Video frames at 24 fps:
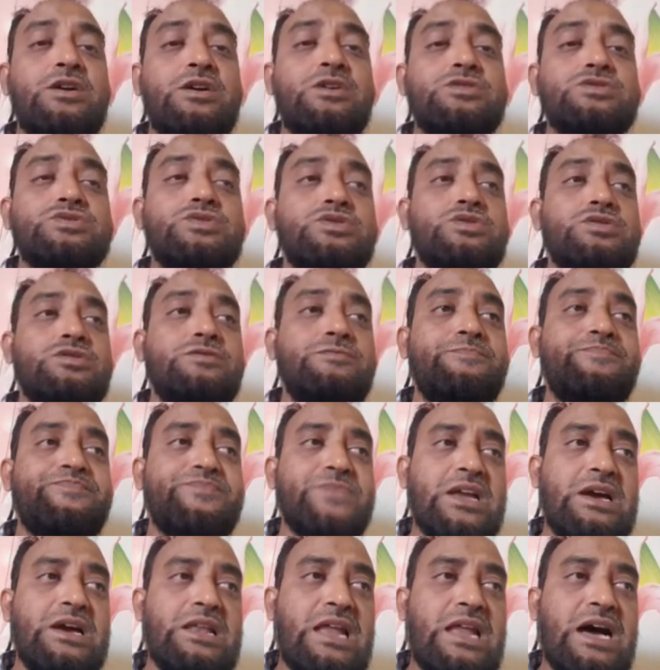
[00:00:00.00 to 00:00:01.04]
So
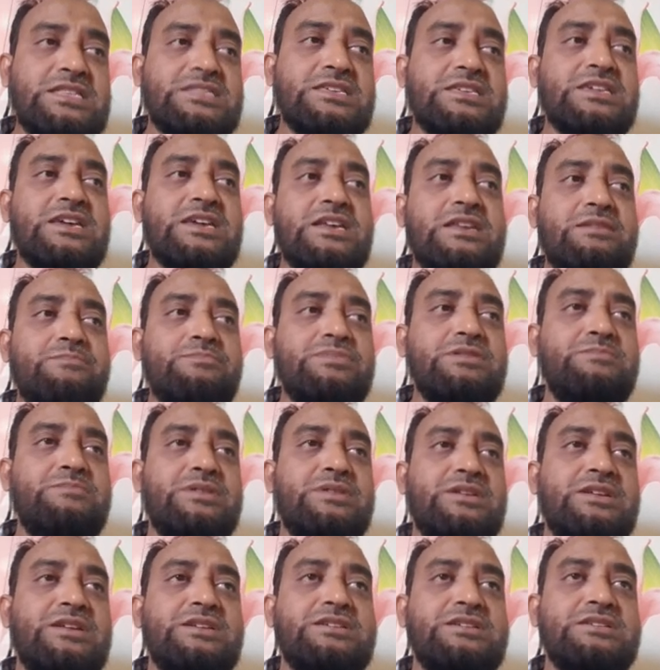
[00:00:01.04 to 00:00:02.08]
logic gate
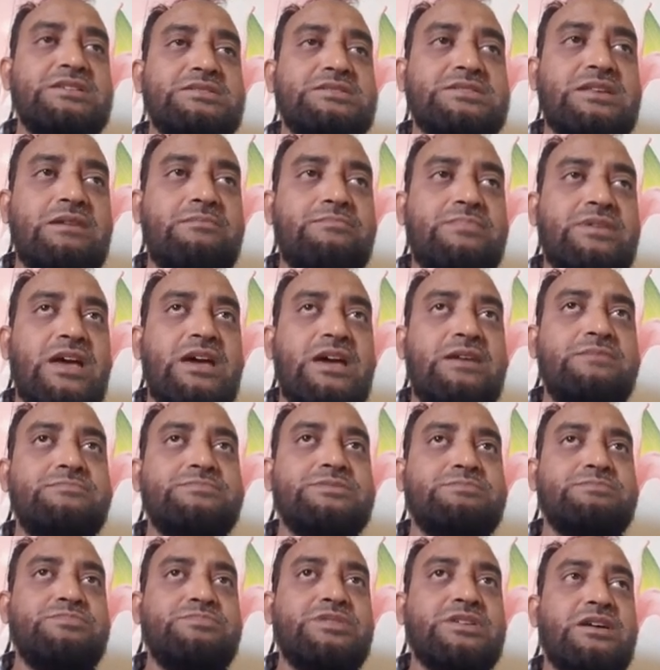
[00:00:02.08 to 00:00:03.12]
implementation sometimes
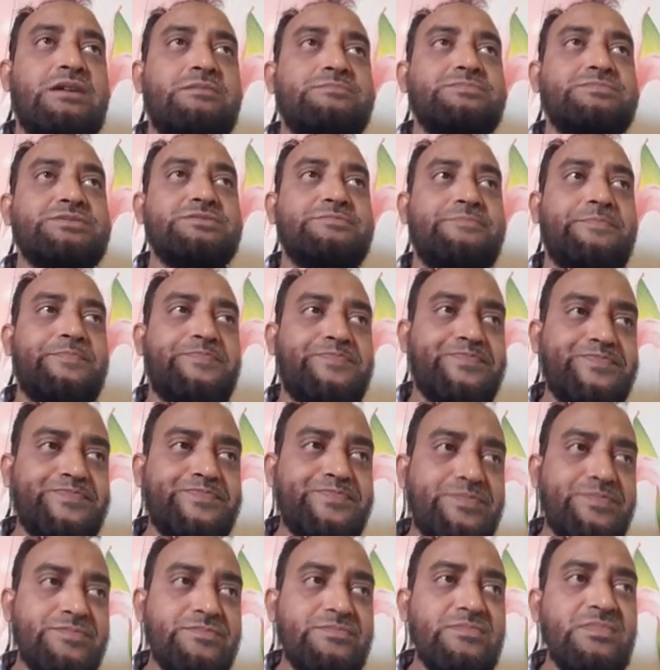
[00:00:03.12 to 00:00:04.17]
becomes
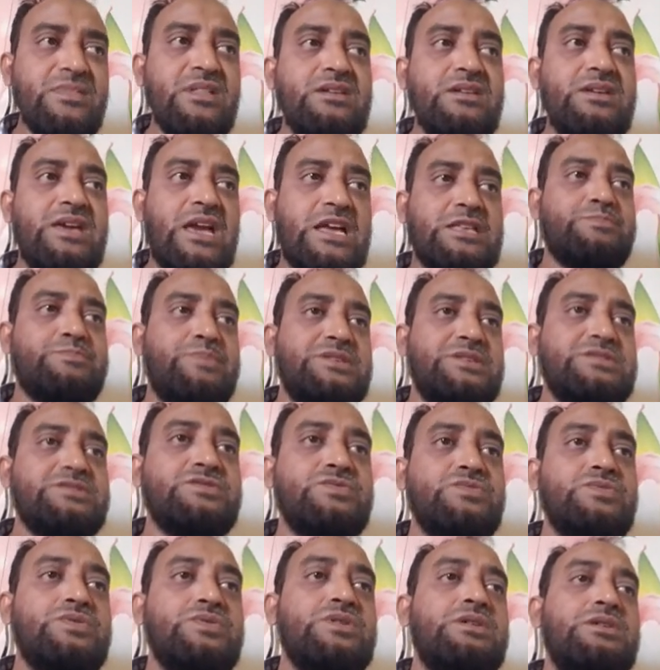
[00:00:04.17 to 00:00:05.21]

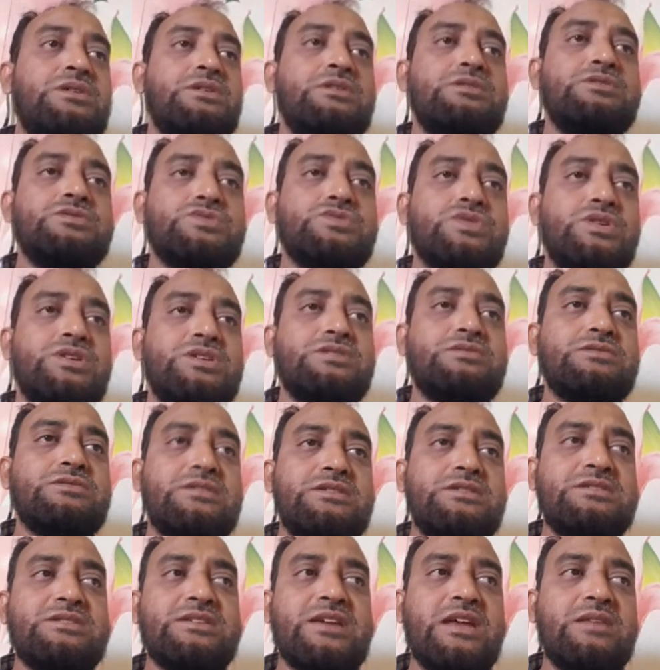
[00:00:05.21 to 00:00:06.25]
expensive. So
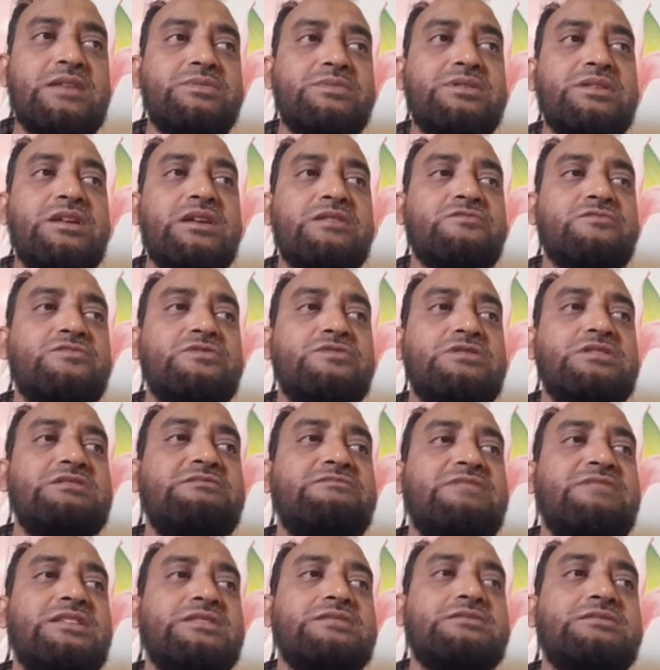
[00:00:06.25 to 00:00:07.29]
it can be done only
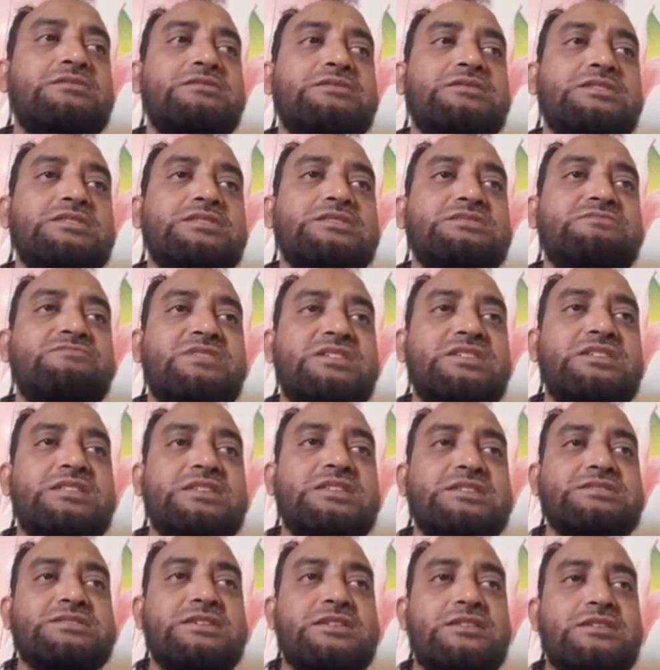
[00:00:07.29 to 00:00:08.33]
when it is very
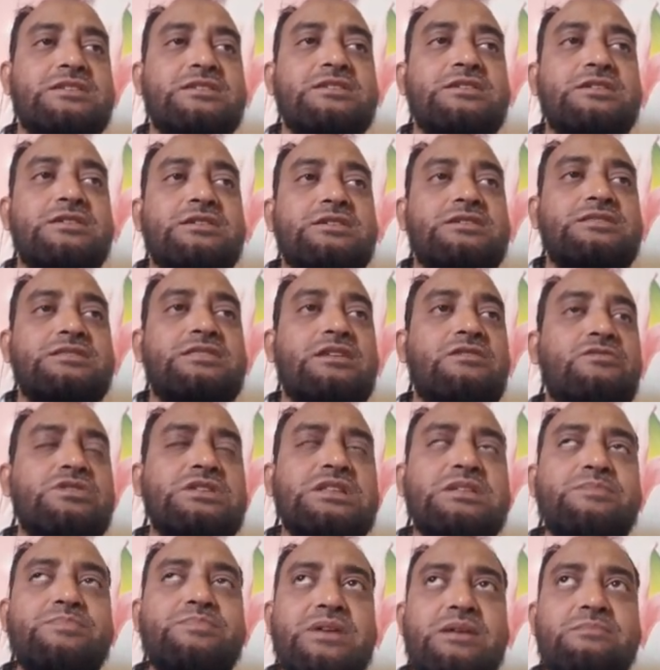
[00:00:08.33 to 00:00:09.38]
necessary. The
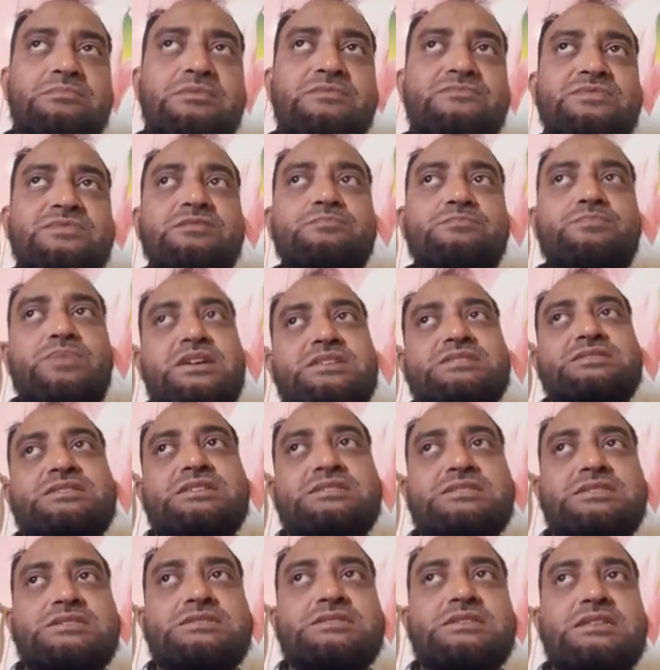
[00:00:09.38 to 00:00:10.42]
only problem with the pass
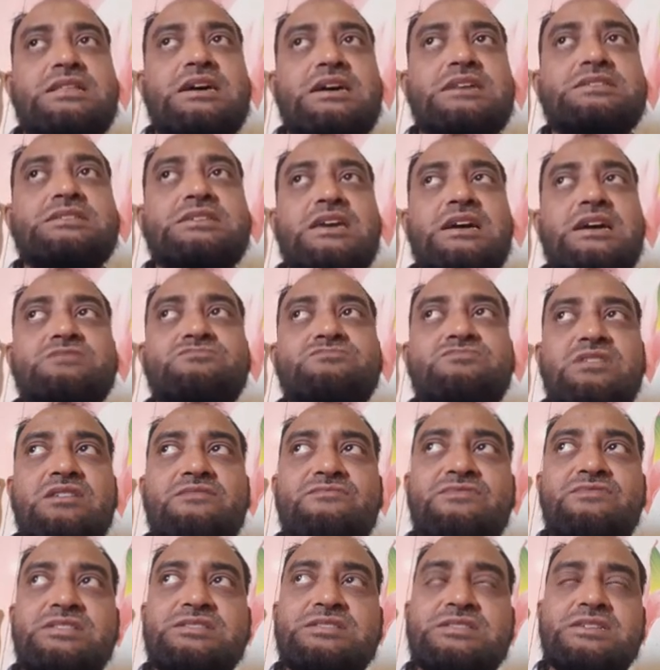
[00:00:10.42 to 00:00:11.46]
transistor logic, as we have
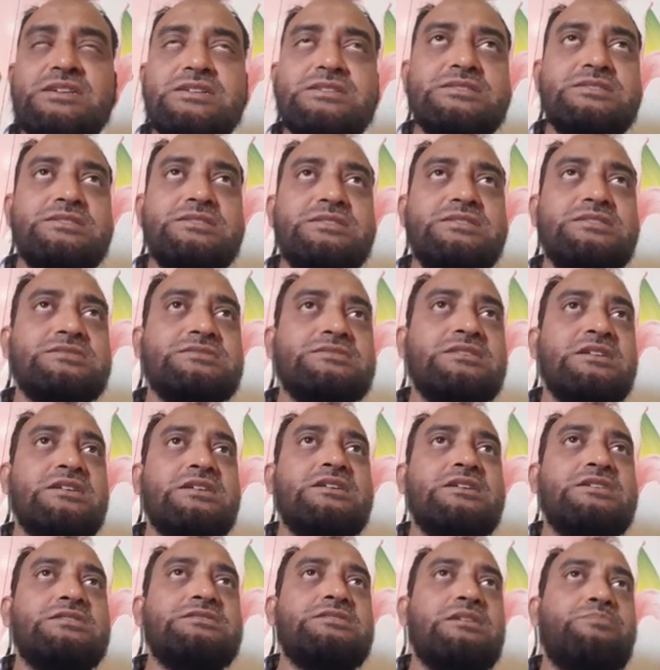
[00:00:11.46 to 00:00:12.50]
discussed, is
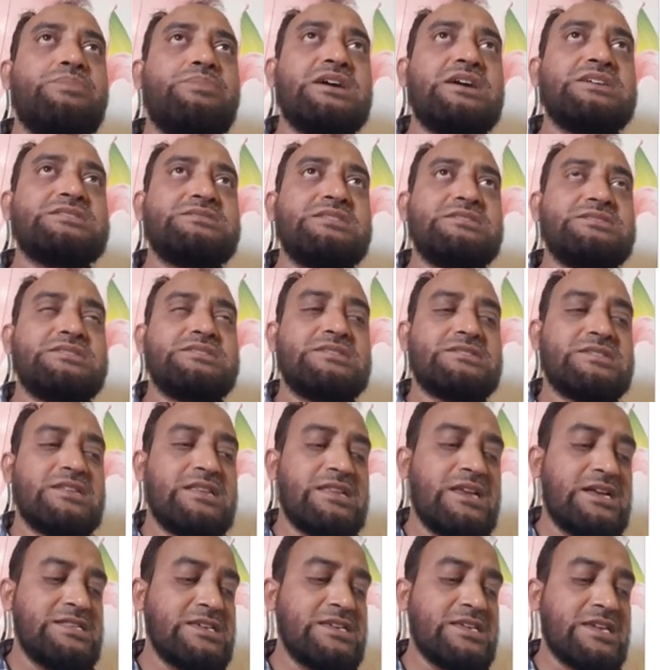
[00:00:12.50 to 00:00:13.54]
the pass transistor
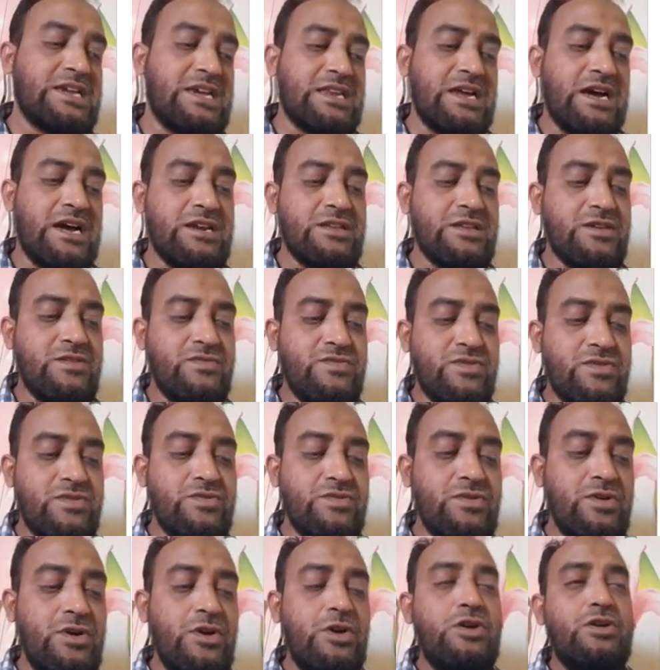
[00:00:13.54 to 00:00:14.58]
logic cannot give
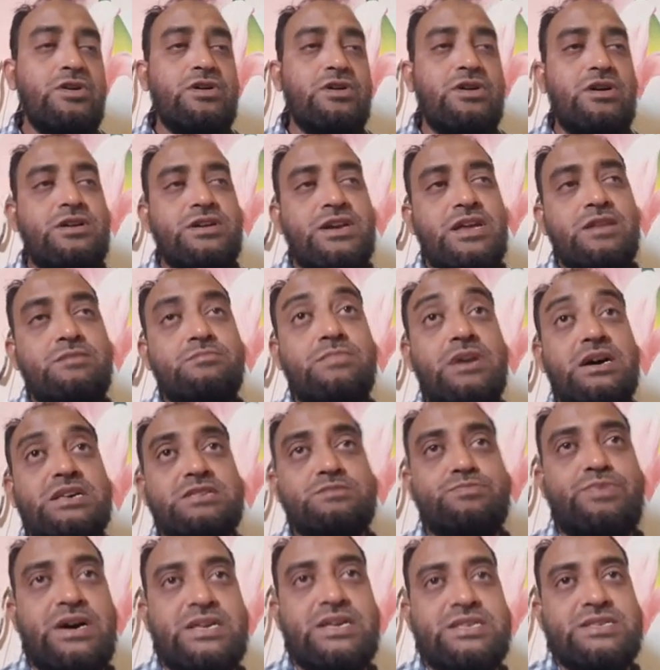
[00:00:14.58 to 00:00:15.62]
you NMOS
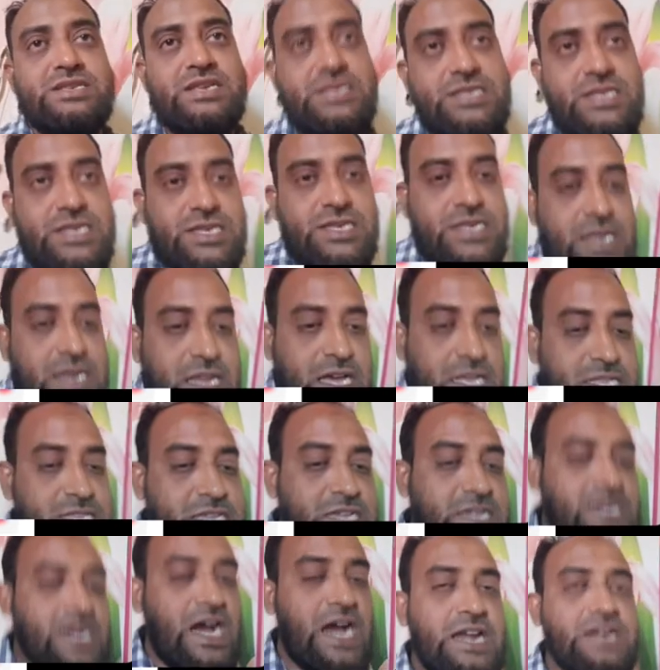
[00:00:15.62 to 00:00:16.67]
pass transistor logic
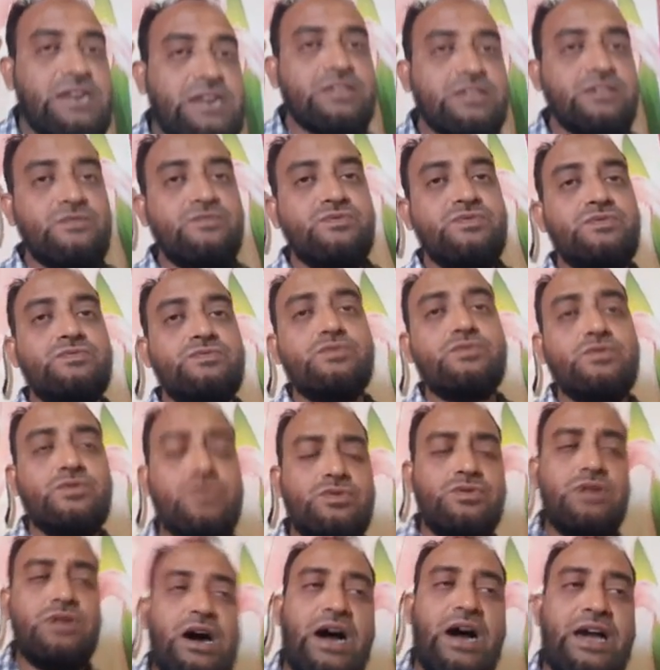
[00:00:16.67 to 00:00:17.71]
can't give you
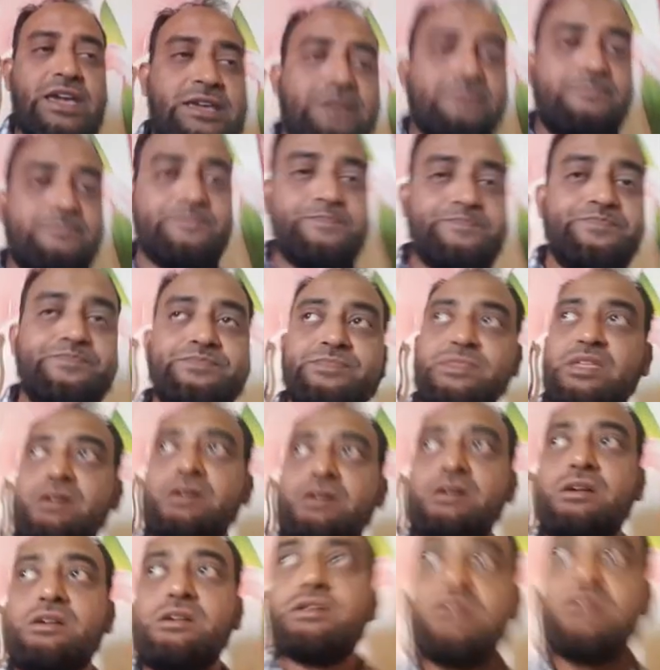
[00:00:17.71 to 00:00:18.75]
good high.
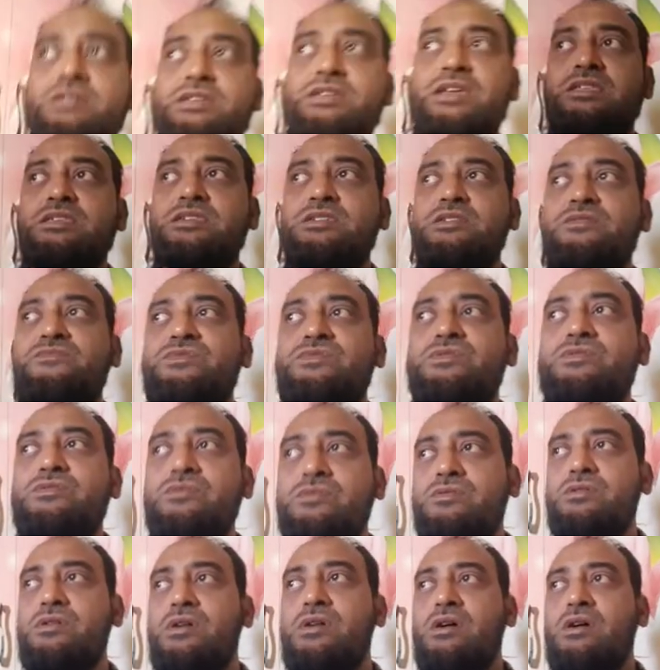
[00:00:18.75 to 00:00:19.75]
It can give you